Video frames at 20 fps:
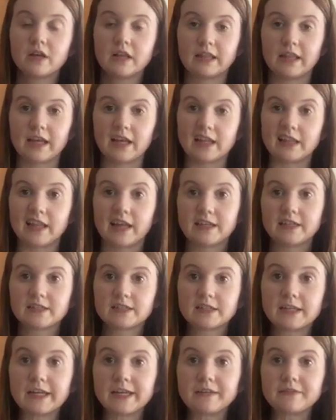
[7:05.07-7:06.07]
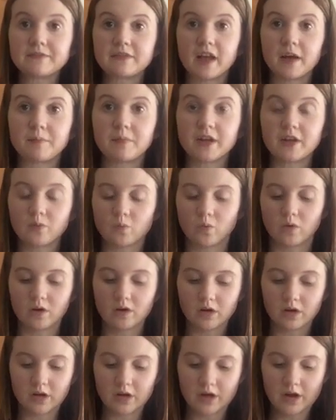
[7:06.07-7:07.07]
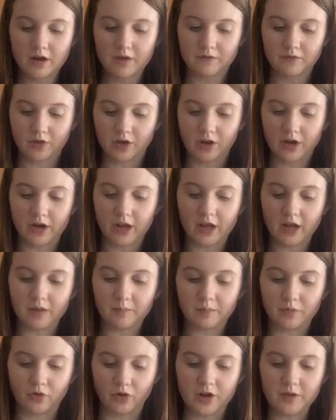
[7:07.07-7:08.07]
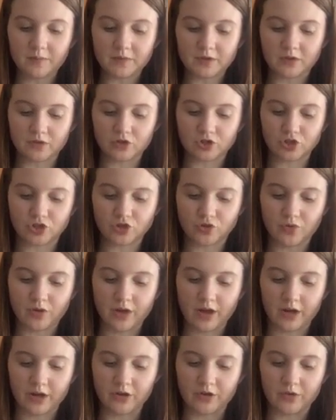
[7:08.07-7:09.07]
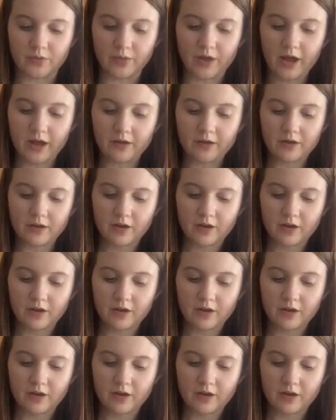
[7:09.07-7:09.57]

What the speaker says: like a lettuce knife, that might work for cutting up grapes. I'll just show you how to do that.